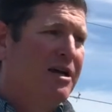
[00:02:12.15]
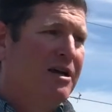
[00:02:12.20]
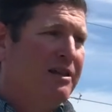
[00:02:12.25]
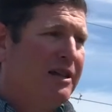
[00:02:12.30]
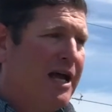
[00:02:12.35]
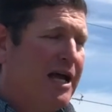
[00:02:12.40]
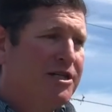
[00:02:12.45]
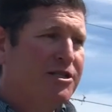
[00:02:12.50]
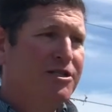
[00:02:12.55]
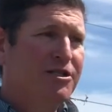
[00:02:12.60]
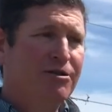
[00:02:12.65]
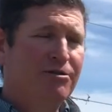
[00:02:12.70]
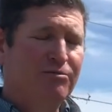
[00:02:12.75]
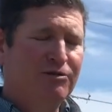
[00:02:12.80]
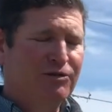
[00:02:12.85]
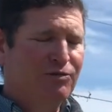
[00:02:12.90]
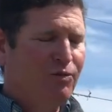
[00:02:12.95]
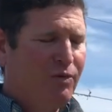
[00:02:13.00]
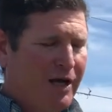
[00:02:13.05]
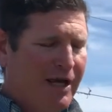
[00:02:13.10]
Last year
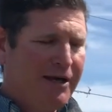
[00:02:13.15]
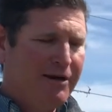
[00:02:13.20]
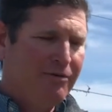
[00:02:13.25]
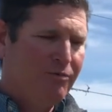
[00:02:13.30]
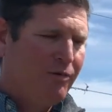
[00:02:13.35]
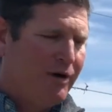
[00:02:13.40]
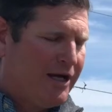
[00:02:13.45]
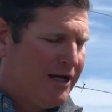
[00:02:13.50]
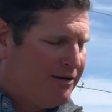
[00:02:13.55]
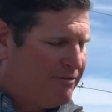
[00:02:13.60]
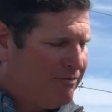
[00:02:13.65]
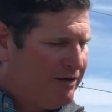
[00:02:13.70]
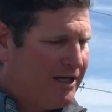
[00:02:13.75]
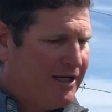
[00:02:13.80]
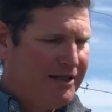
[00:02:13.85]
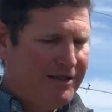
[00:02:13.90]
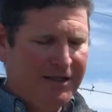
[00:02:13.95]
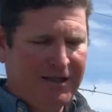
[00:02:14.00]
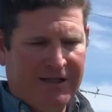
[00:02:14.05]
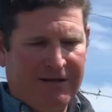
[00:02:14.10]
was wet,
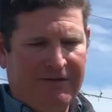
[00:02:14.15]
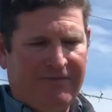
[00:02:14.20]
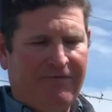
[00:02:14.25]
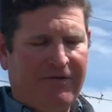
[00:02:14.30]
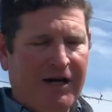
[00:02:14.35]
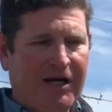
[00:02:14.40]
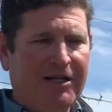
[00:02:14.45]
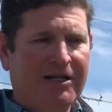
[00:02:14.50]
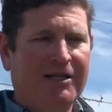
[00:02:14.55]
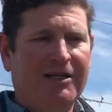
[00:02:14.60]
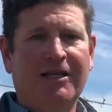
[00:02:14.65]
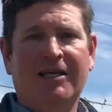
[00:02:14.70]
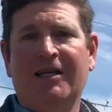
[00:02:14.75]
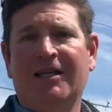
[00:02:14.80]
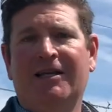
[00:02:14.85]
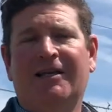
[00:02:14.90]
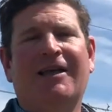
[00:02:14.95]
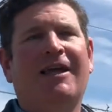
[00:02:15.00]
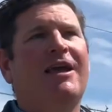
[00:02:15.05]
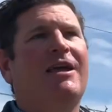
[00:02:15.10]
and then finally the
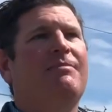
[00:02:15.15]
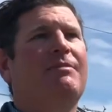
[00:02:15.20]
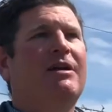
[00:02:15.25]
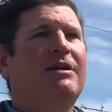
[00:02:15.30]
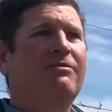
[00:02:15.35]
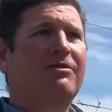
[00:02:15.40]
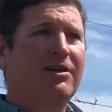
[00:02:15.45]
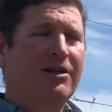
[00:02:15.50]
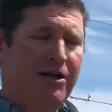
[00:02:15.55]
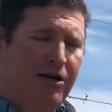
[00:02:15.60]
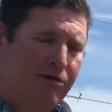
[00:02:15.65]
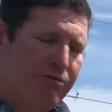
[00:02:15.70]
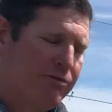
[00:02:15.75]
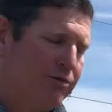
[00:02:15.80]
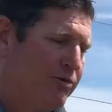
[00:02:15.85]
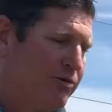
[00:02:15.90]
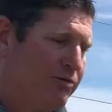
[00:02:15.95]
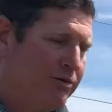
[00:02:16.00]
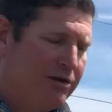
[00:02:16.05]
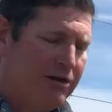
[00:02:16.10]
heat came and everything
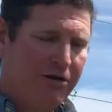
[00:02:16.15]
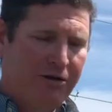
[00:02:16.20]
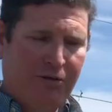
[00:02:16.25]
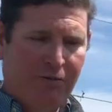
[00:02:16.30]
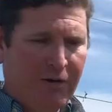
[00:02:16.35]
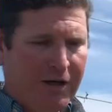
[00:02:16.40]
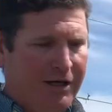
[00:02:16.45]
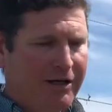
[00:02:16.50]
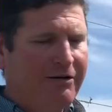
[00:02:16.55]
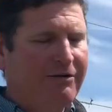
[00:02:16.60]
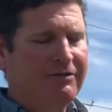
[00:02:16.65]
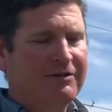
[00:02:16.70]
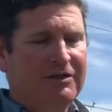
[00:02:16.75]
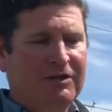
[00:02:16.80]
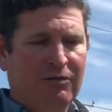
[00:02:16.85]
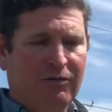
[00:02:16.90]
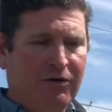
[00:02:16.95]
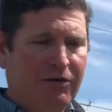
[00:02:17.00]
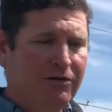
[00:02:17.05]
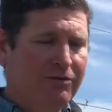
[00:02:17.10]
grew with all the wet
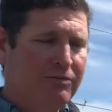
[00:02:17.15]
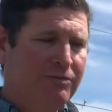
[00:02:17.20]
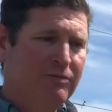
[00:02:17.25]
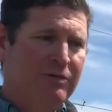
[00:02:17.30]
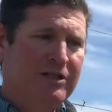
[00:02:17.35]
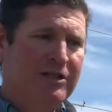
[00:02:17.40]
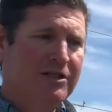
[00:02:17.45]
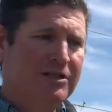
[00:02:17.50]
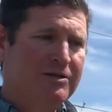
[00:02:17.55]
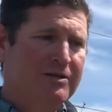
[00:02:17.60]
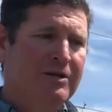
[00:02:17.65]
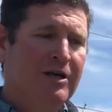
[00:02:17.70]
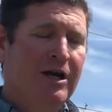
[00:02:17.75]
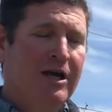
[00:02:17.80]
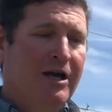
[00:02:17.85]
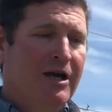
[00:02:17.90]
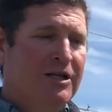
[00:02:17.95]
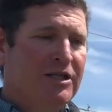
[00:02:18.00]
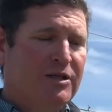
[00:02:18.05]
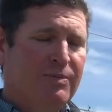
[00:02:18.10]
soil, and we just
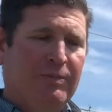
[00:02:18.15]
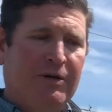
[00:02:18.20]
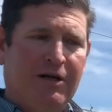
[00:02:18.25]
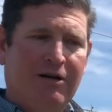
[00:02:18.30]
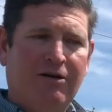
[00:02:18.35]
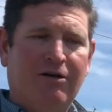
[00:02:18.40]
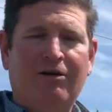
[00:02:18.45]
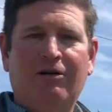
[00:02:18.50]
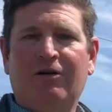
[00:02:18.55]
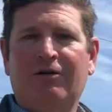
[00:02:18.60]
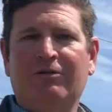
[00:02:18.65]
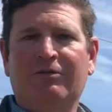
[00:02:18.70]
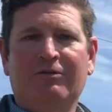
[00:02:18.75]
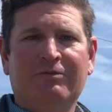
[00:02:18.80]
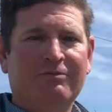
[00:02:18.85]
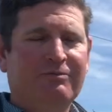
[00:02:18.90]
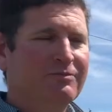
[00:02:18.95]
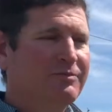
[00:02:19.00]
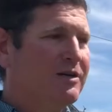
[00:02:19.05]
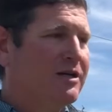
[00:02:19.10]
spent
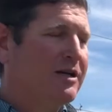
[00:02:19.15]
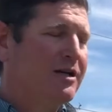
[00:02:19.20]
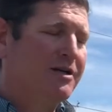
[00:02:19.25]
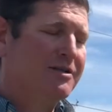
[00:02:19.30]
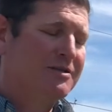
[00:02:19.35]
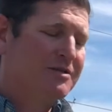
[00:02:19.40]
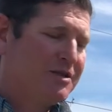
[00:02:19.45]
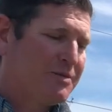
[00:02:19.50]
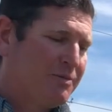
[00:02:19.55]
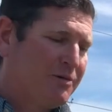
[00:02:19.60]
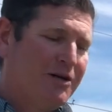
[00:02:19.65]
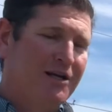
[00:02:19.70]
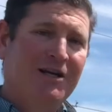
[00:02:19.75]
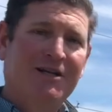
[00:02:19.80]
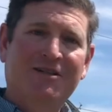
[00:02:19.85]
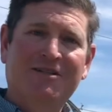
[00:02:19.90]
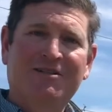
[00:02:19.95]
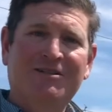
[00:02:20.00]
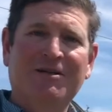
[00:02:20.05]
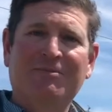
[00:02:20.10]
all spring
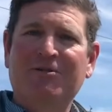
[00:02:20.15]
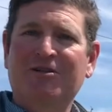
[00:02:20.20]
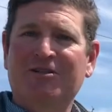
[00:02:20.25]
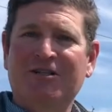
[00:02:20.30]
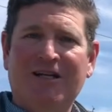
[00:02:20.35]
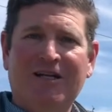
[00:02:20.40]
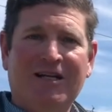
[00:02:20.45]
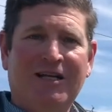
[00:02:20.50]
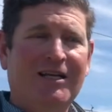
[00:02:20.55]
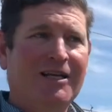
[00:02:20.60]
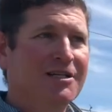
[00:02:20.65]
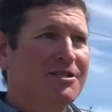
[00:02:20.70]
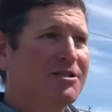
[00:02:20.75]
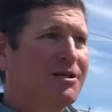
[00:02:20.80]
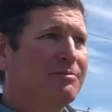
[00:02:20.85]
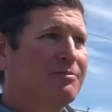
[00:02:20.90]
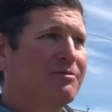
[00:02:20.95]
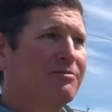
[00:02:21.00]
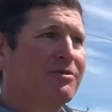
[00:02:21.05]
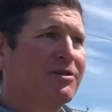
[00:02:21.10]
into summer trying to catch
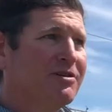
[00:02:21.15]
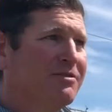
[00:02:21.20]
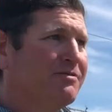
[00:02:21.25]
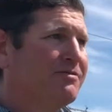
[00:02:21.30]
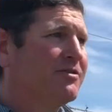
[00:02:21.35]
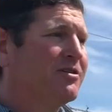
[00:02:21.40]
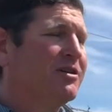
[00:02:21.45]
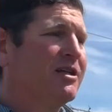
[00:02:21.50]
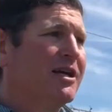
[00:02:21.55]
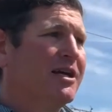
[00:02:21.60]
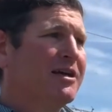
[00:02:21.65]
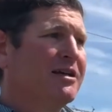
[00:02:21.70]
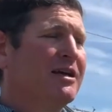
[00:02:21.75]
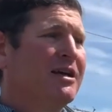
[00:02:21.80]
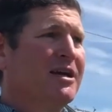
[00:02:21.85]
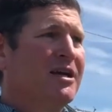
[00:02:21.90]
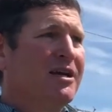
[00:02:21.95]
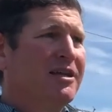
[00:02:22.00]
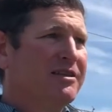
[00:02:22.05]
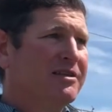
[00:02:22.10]
up. I really feel like
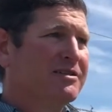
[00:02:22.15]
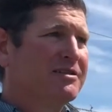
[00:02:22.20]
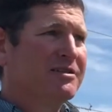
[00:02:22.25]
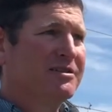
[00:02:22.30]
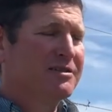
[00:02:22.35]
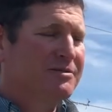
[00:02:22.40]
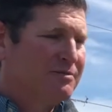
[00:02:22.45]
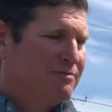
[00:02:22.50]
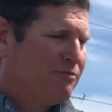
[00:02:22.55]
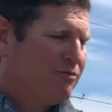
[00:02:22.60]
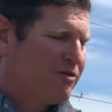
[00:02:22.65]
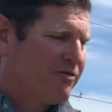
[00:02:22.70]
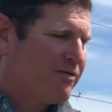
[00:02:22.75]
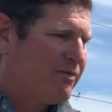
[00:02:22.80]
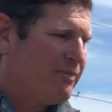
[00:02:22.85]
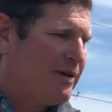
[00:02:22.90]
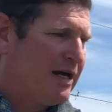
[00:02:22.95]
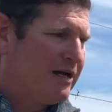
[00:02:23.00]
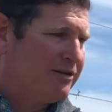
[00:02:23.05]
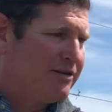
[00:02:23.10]
this is more of a
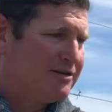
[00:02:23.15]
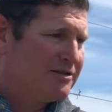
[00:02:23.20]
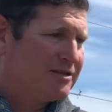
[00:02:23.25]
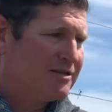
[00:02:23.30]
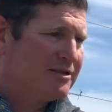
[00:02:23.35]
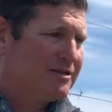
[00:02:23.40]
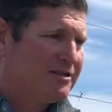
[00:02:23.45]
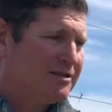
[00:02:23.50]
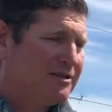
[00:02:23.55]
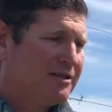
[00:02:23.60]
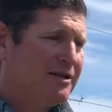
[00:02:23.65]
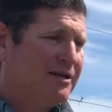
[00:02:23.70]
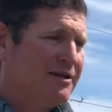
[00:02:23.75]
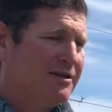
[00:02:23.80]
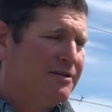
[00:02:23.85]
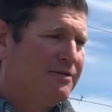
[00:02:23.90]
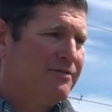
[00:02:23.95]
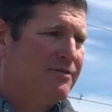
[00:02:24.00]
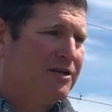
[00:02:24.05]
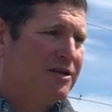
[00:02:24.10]
balanced kind
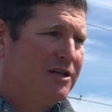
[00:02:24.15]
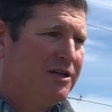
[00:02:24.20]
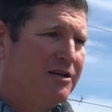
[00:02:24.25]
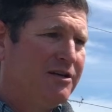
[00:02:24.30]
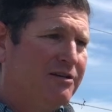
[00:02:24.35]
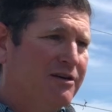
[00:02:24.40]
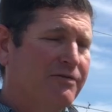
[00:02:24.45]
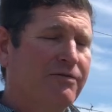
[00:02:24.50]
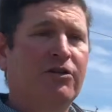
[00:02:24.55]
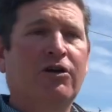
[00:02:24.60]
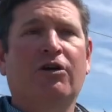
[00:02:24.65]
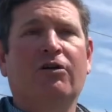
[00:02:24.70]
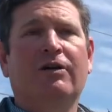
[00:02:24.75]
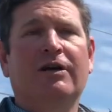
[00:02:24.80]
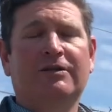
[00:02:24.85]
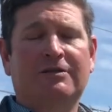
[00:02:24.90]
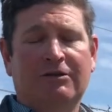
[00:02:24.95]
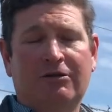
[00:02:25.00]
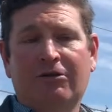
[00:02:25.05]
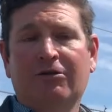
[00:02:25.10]
of a year, even though
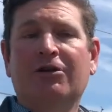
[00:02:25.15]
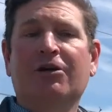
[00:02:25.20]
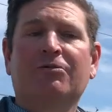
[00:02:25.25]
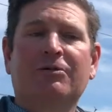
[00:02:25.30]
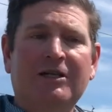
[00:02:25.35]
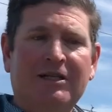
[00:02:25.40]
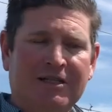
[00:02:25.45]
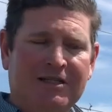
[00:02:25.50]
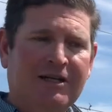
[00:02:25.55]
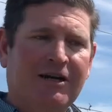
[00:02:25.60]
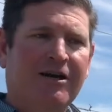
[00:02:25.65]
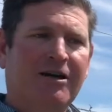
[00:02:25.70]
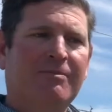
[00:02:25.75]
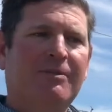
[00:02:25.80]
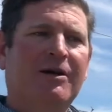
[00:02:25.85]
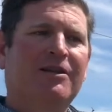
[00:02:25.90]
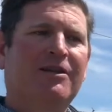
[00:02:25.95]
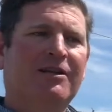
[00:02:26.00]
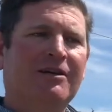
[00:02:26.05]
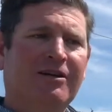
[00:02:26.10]
as earlier we did talk
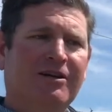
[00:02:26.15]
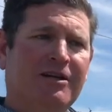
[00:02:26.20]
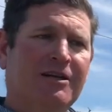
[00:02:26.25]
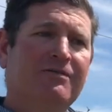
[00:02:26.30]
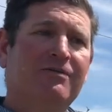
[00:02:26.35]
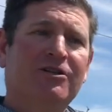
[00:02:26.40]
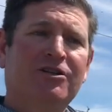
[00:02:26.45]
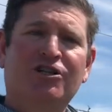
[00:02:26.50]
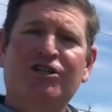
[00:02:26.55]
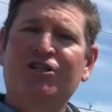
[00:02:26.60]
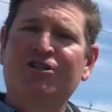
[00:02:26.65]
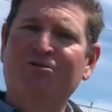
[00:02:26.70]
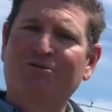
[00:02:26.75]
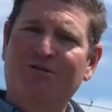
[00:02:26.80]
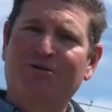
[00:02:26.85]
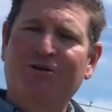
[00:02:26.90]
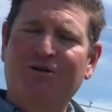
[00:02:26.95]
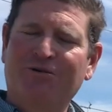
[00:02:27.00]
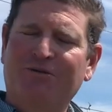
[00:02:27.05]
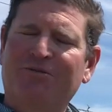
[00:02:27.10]
about the uneven shoot
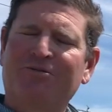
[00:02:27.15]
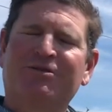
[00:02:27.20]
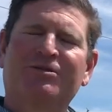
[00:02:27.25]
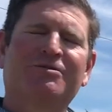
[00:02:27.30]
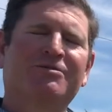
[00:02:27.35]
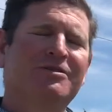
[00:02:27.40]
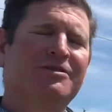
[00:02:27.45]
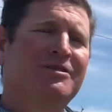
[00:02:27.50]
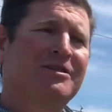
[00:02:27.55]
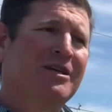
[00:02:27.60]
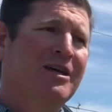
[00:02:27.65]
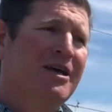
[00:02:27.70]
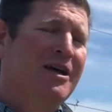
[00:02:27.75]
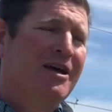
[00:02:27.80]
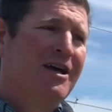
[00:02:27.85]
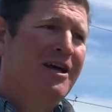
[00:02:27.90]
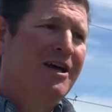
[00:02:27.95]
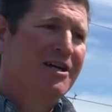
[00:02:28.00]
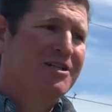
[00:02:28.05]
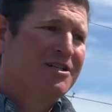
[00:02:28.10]
growth, which was
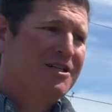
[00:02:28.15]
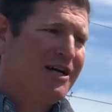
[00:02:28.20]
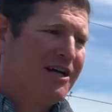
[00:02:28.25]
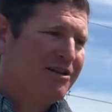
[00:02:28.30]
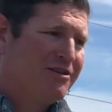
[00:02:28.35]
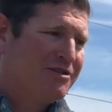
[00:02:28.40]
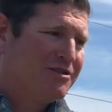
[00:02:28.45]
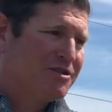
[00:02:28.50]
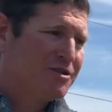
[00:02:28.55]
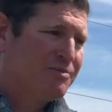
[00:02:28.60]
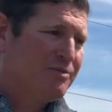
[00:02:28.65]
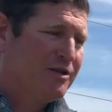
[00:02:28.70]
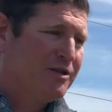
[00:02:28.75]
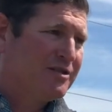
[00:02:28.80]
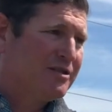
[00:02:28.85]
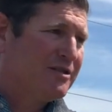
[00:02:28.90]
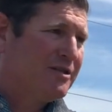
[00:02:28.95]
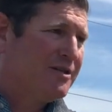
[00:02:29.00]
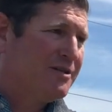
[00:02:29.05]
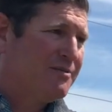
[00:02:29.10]
a challenge,
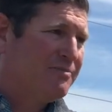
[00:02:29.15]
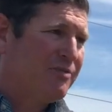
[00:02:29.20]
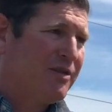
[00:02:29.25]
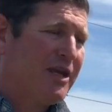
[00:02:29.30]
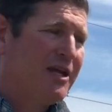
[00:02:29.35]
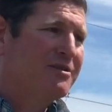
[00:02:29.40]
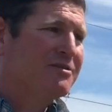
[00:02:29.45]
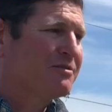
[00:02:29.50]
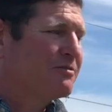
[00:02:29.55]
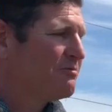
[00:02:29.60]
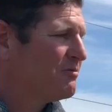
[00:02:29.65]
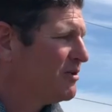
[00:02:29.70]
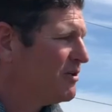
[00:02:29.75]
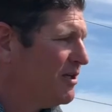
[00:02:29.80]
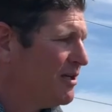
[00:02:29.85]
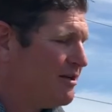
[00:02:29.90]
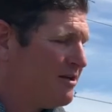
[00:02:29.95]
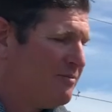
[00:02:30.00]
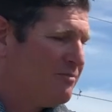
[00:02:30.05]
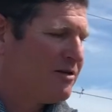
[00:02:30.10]
but things are
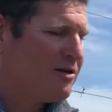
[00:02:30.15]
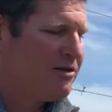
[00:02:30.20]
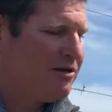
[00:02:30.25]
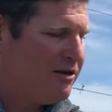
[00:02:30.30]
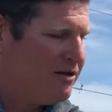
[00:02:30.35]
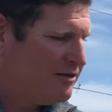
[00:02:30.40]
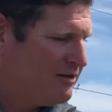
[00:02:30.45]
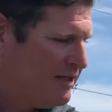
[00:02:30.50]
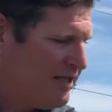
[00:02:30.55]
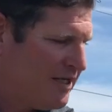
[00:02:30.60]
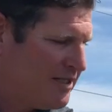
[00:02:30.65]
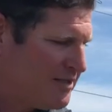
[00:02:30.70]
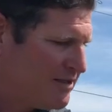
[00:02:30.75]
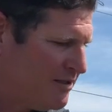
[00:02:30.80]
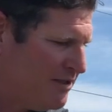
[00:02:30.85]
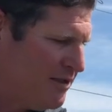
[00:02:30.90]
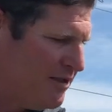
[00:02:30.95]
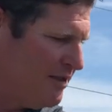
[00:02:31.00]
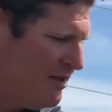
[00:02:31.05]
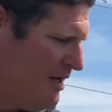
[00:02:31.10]
really coming along
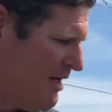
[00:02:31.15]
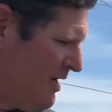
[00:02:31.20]
nicely.